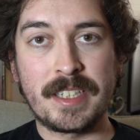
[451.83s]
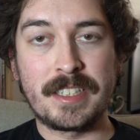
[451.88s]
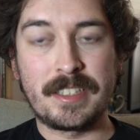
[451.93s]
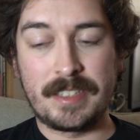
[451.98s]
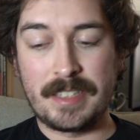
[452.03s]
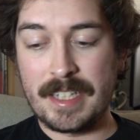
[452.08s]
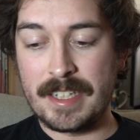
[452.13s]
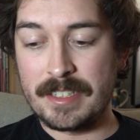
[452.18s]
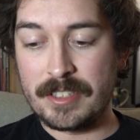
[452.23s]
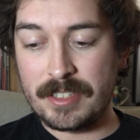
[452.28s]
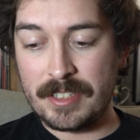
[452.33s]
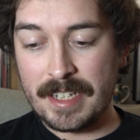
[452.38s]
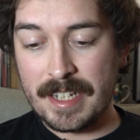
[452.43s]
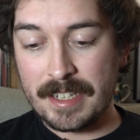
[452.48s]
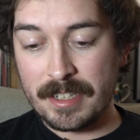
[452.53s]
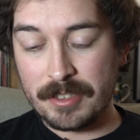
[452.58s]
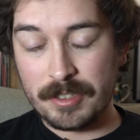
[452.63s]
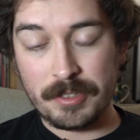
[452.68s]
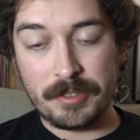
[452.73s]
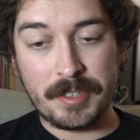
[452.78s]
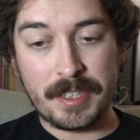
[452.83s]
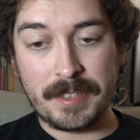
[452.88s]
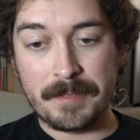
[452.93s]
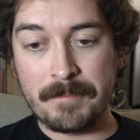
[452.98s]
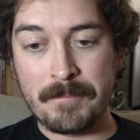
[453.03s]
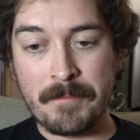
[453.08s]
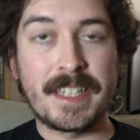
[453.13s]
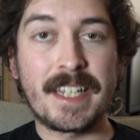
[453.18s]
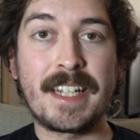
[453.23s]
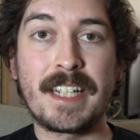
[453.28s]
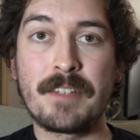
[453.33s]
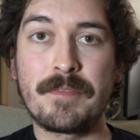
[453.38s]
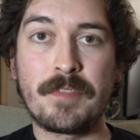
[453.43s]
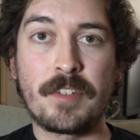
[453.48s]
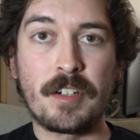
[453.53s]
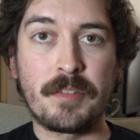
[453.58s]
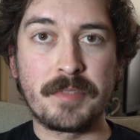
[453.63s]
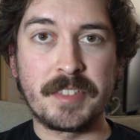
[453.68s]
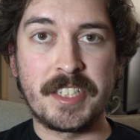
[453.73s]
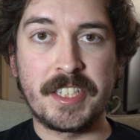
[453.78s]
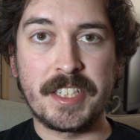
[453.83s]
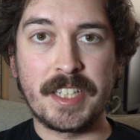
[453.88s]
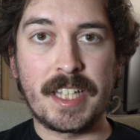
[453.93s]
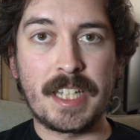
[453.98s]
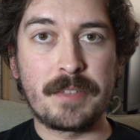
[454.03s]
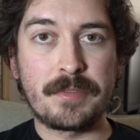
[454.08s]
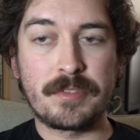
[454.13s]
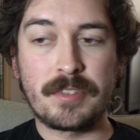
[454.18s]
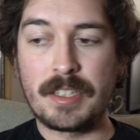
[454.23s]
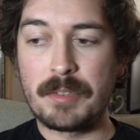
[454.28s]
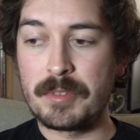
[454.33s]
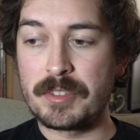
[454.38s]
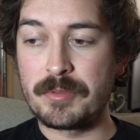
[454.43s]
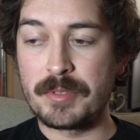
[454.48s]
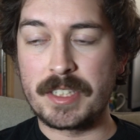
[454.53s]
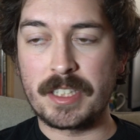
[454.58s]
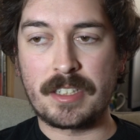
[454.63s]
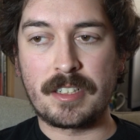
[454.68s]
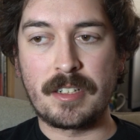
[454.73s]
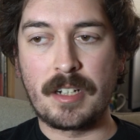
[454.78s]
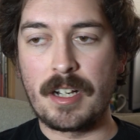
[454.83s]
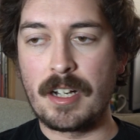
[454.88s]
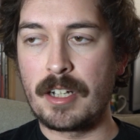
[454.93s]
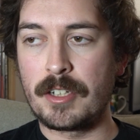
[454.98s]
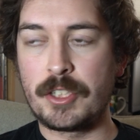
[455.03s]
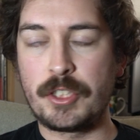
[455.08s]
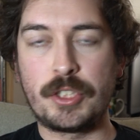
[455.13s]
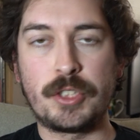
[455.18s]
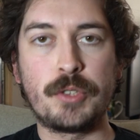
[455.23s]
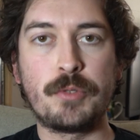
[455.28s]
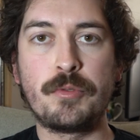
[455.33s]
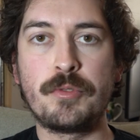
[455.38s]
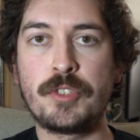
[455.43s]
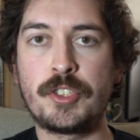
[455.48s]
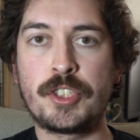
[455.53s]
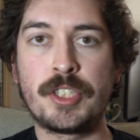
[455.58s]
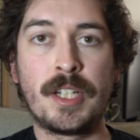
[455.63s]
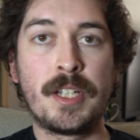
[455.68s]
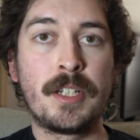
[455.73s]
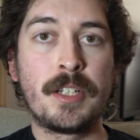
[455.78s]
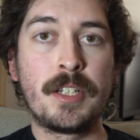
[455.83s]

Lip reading: and including getting involved with slavery, which was a huge